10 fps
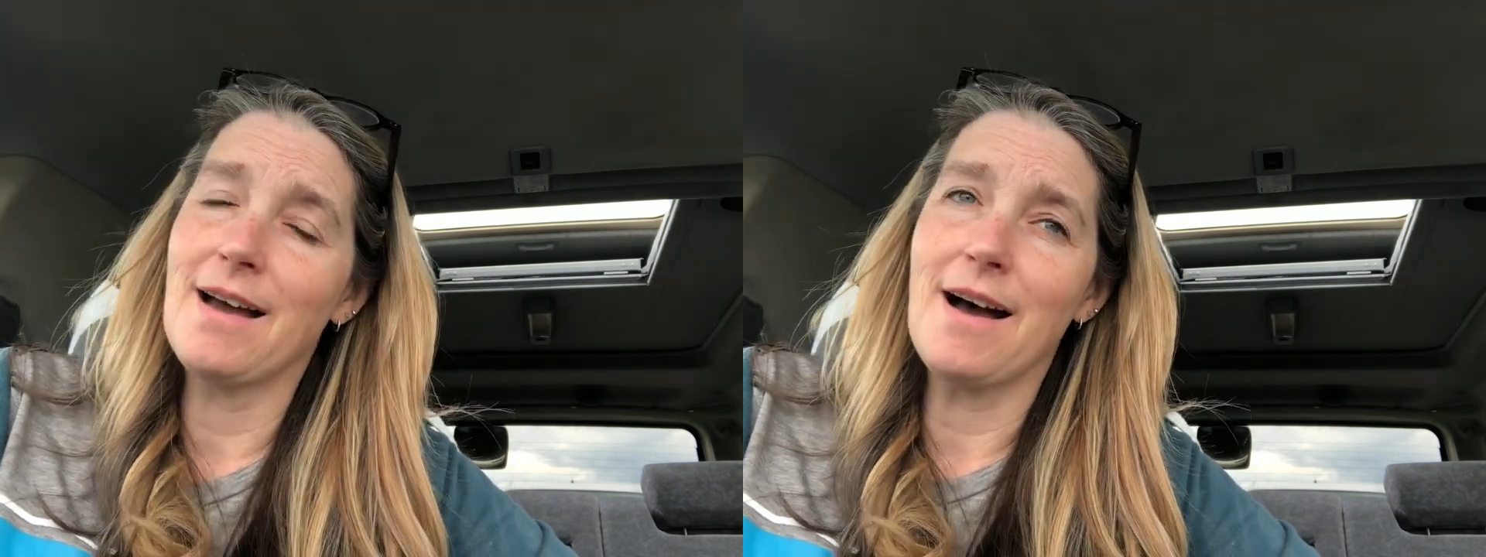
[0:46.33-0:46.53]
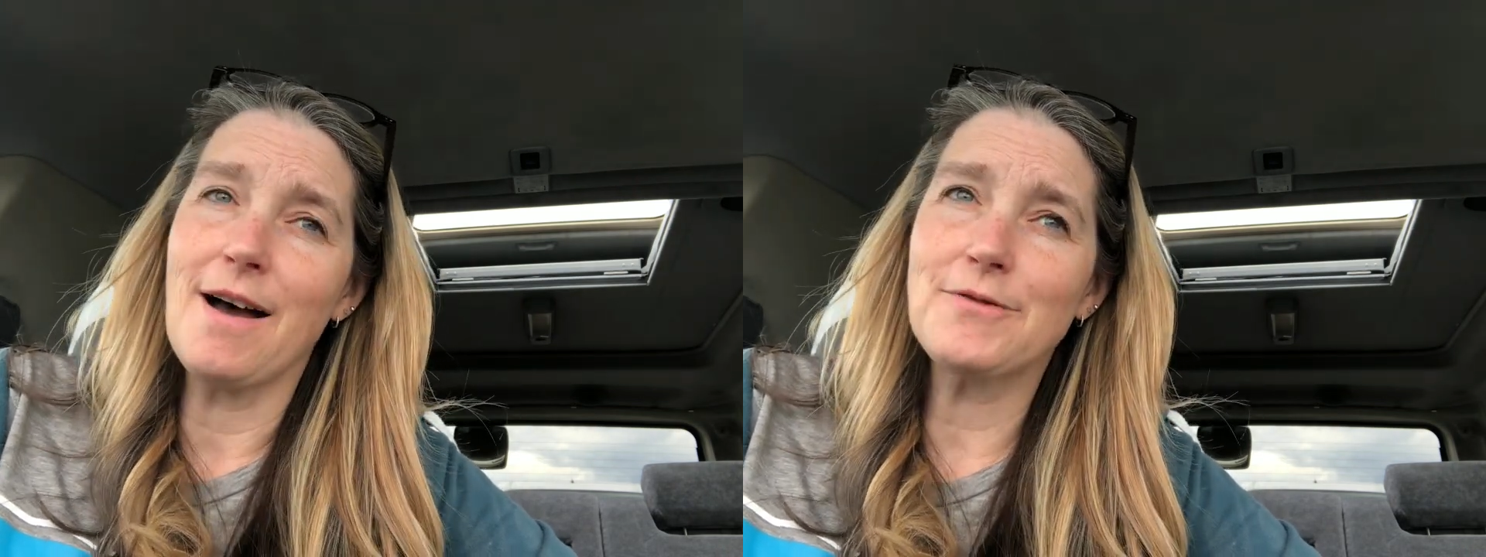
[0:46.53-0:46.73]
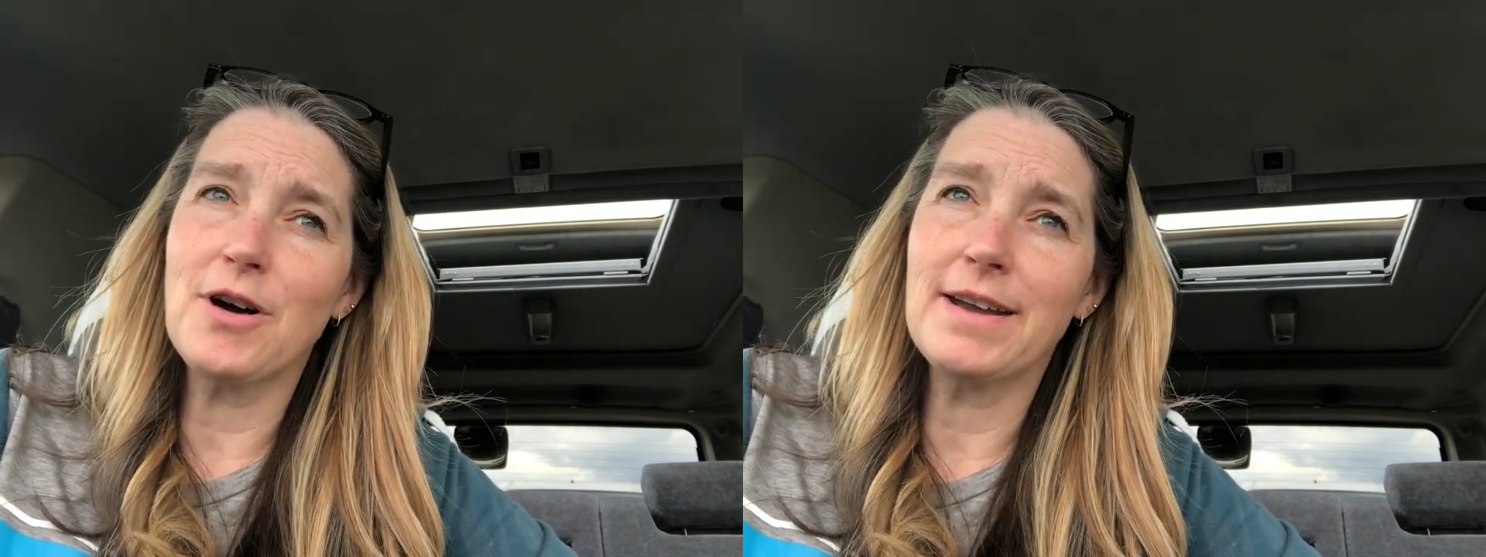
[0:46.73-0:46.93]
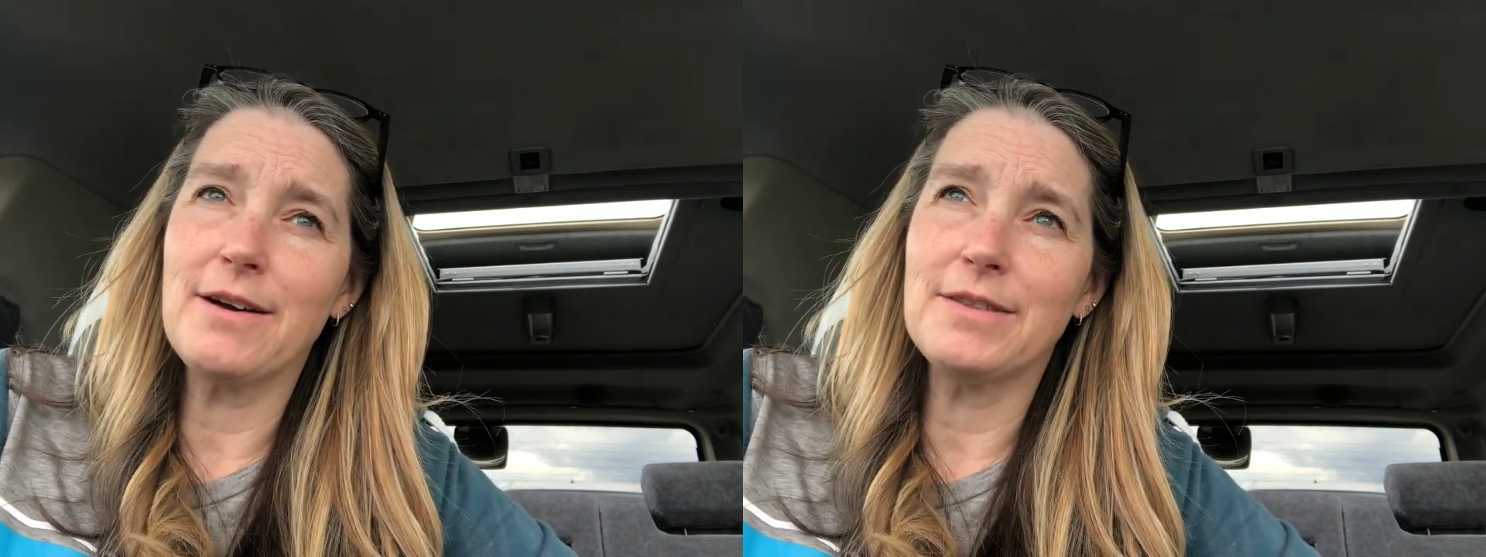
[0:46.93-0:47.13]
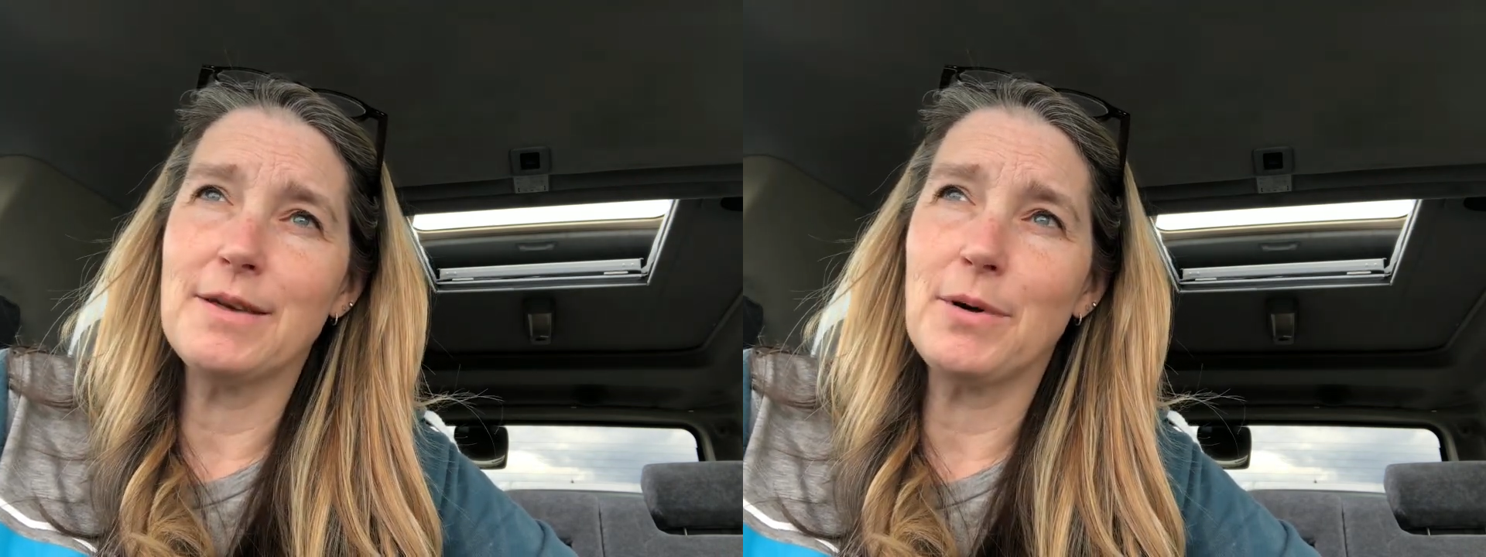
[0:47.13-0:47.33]
I've gone out
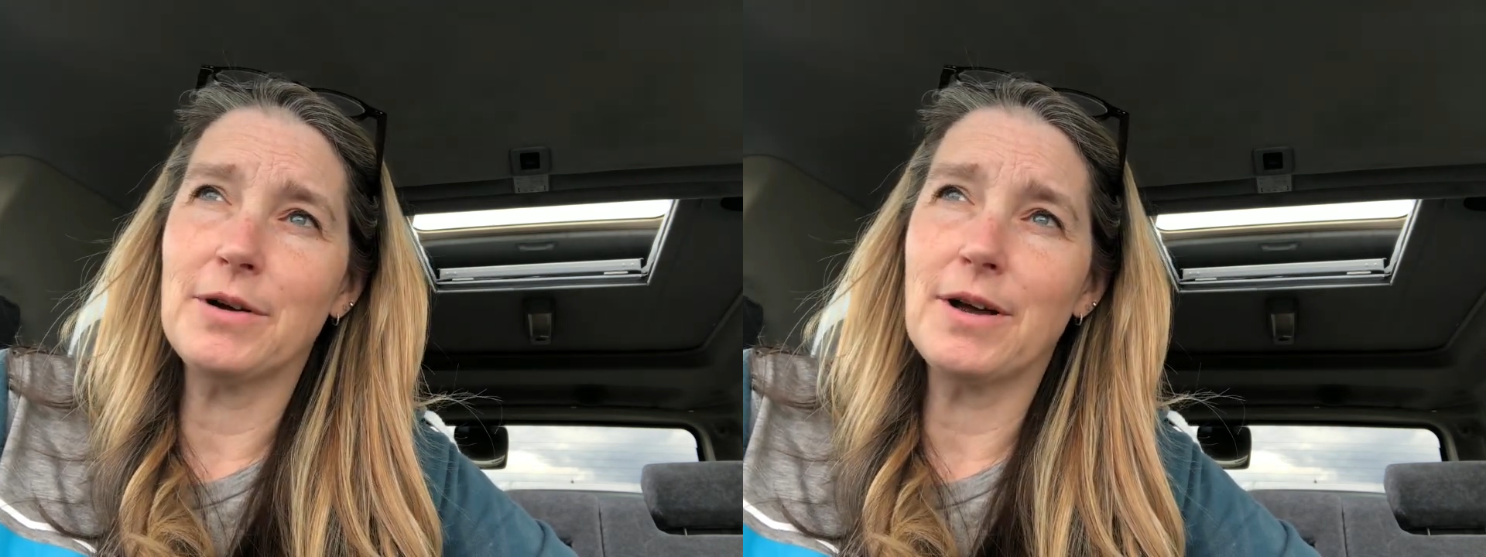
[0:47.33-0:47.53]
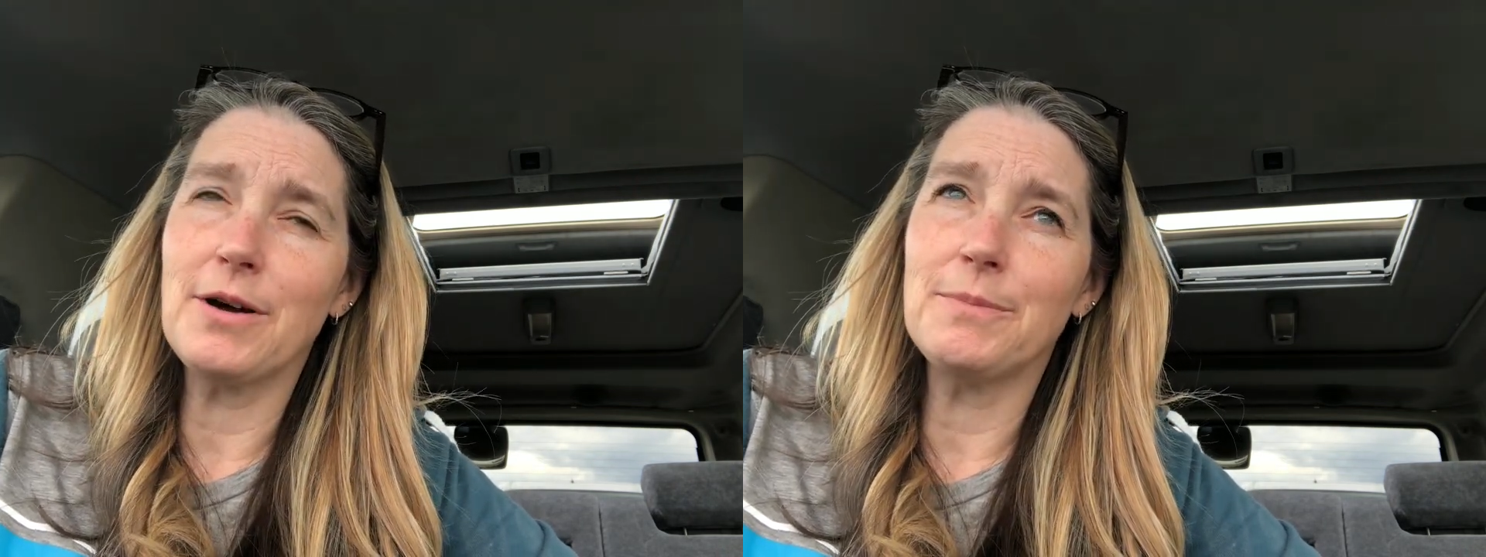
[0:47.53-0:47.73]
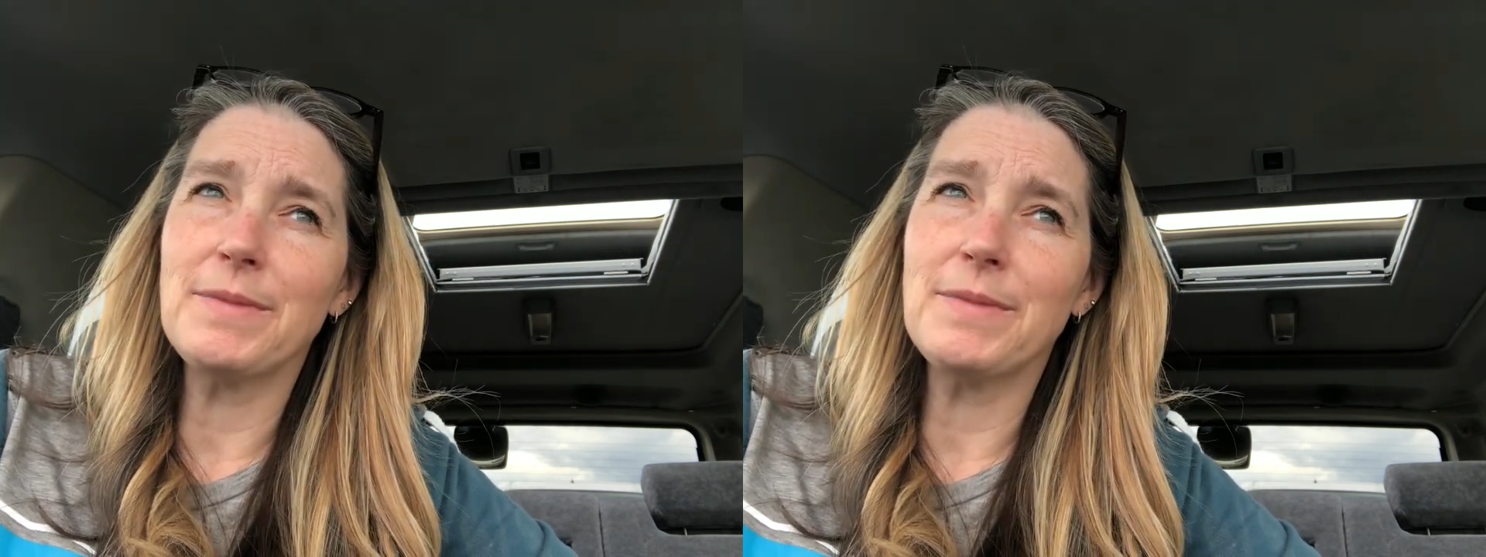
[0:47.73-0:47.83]
in the bongo.